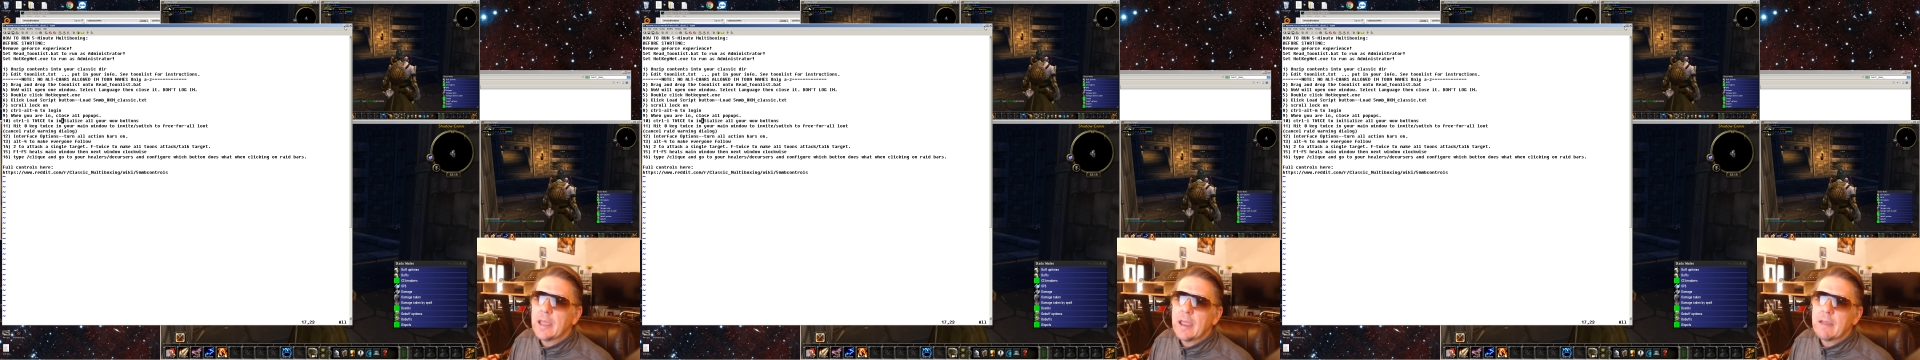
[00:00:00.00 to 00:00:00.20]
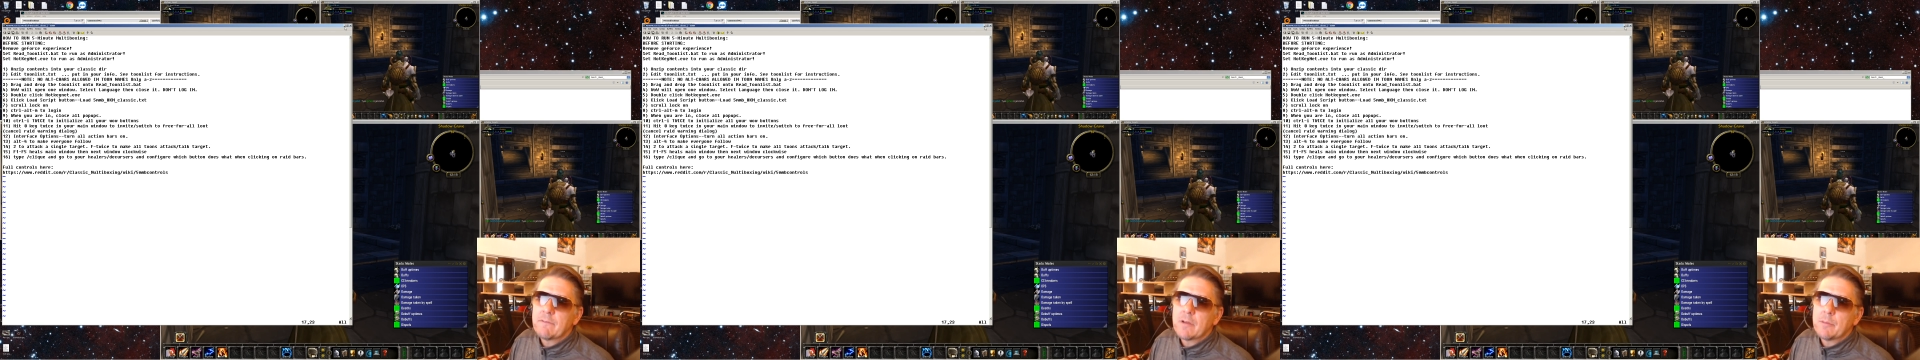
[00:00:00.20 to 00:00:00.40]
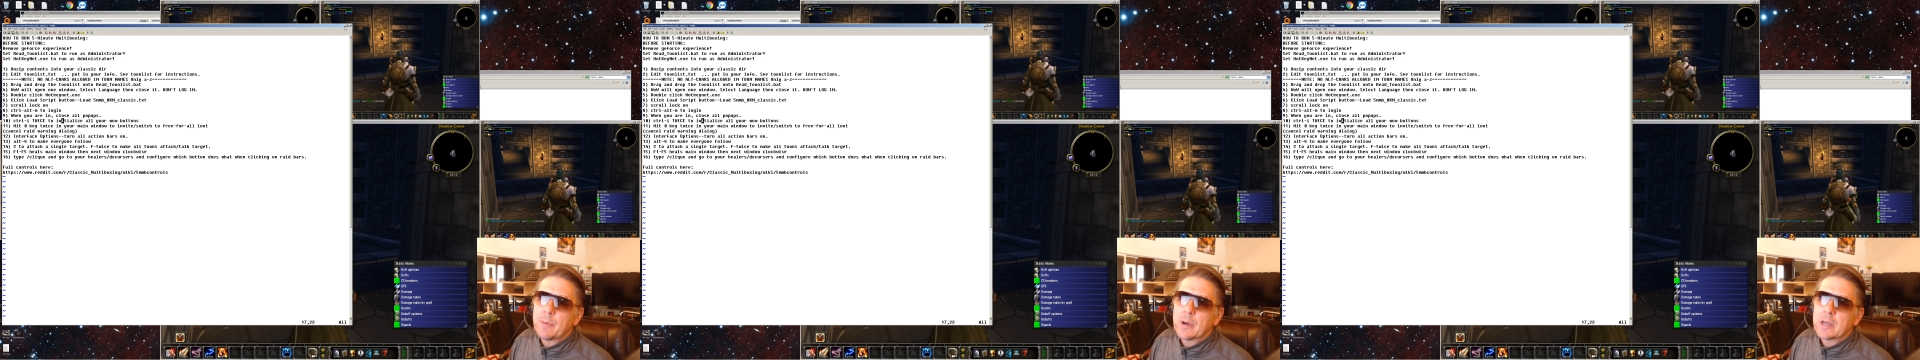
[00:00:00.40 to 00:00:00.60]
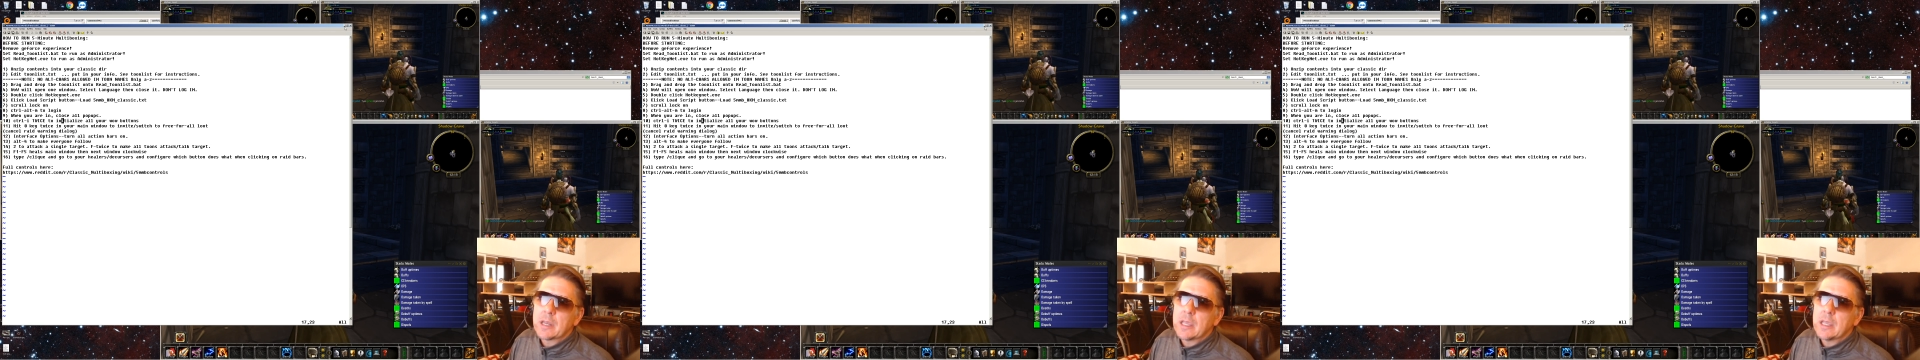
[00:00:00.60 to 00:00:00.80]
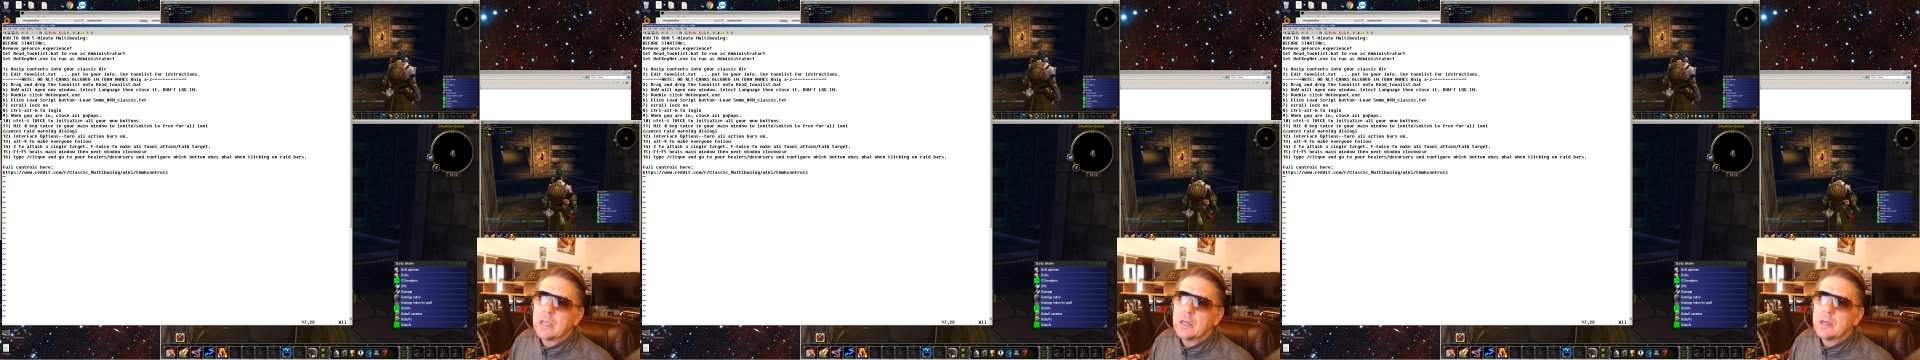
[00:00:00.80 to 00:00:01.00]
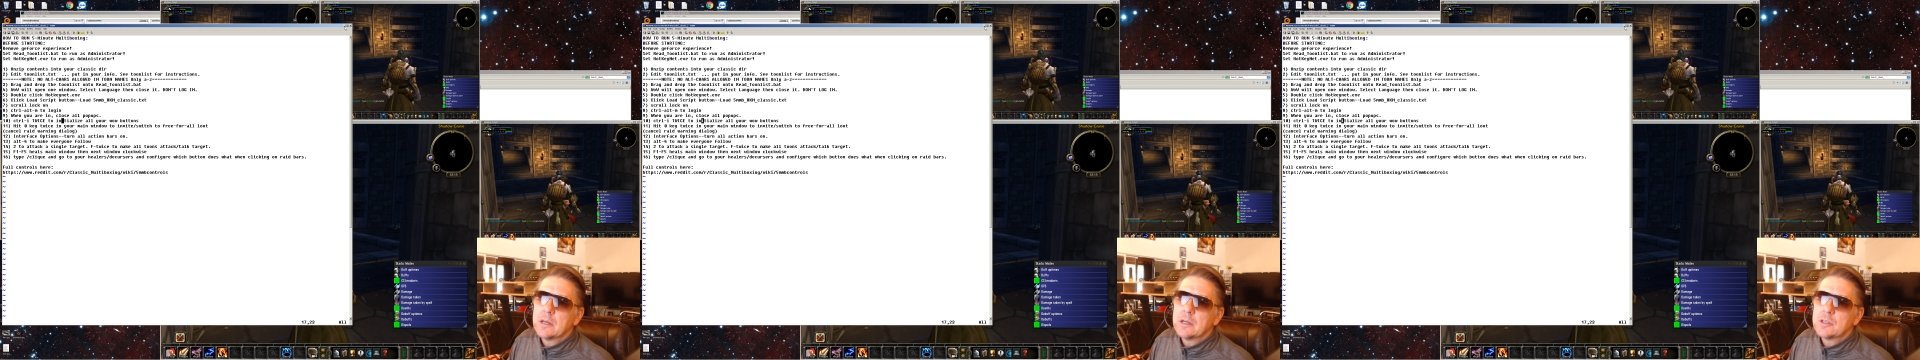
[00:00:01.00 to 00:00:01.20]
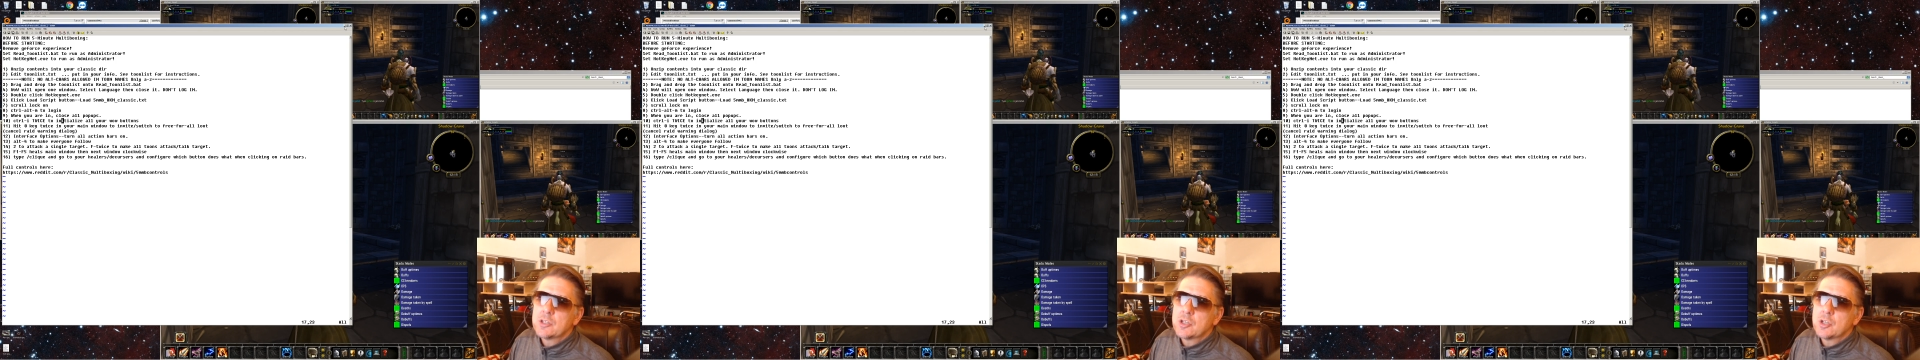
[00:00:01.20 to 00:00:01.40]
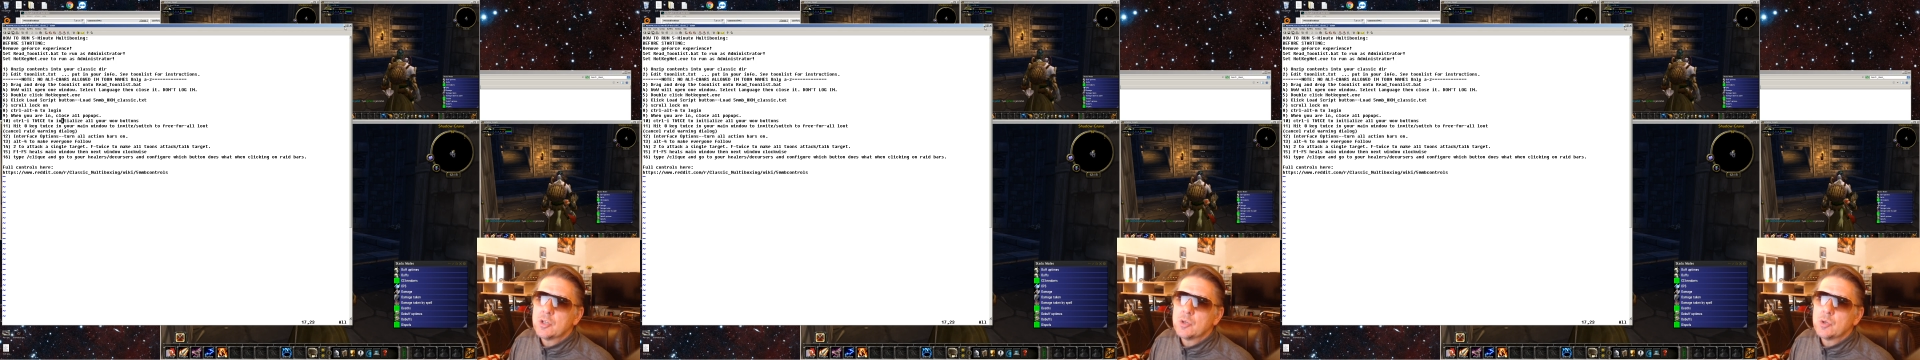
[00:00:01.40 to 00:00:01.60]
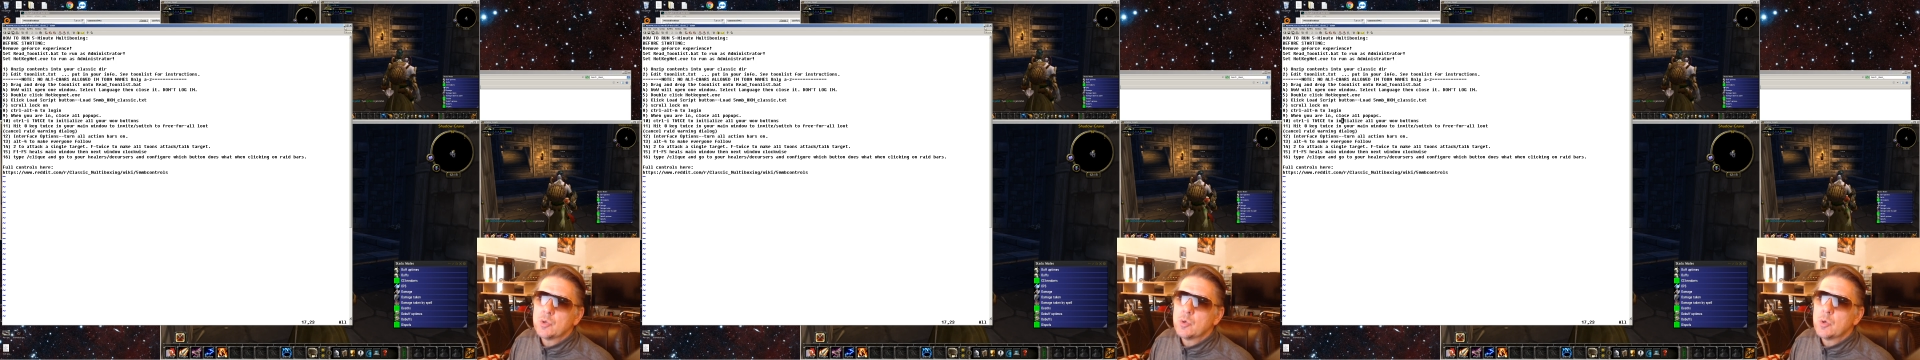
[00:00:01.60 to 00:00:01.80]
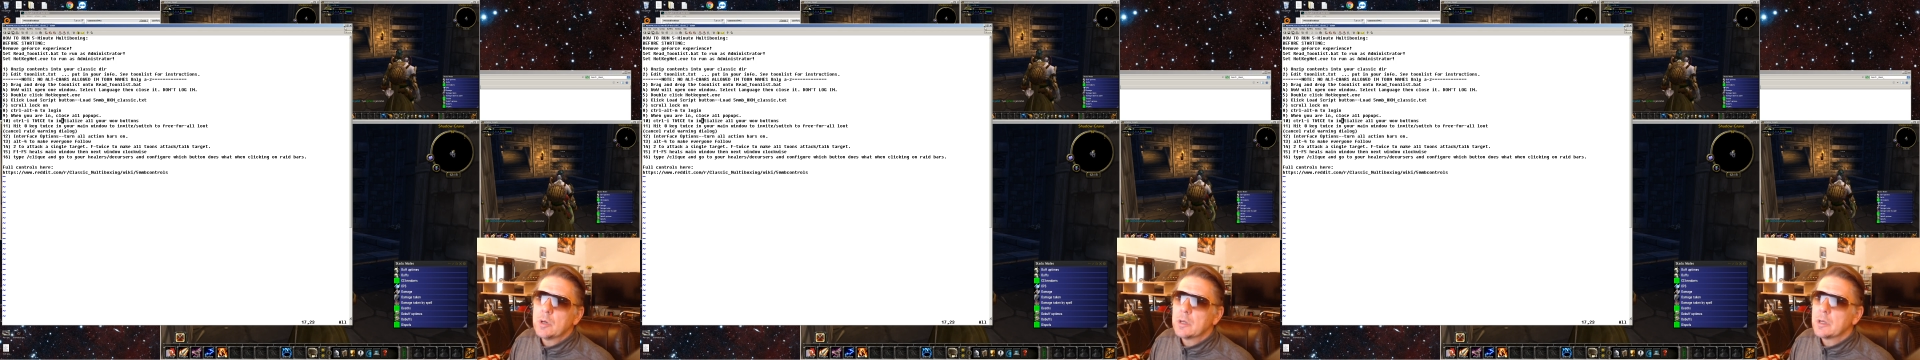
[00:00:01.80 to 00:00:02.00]
everybody
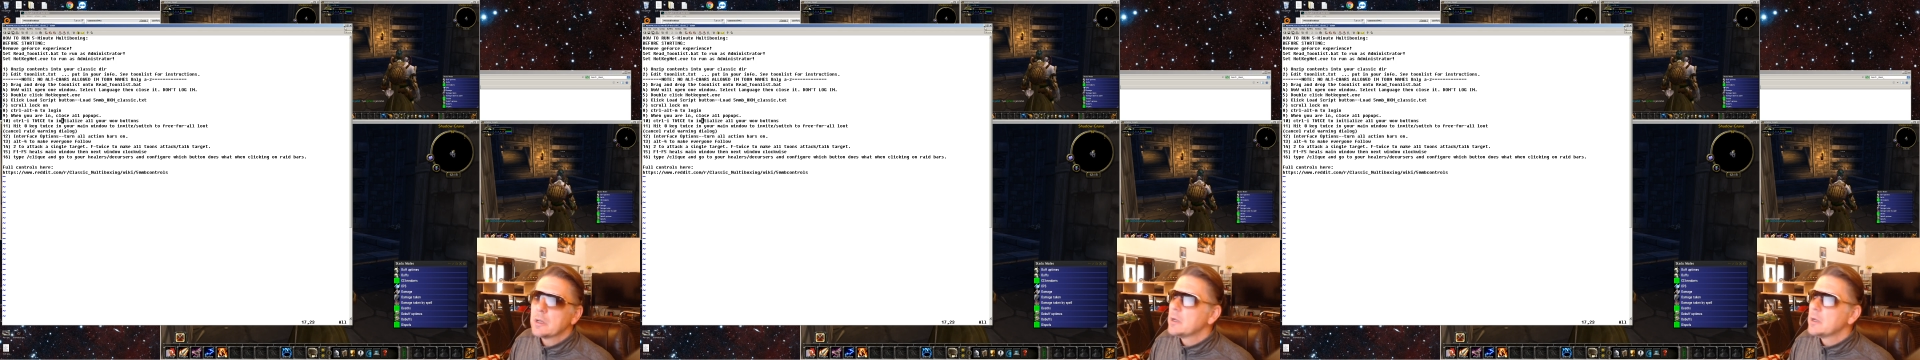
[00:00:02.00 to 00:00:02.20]
to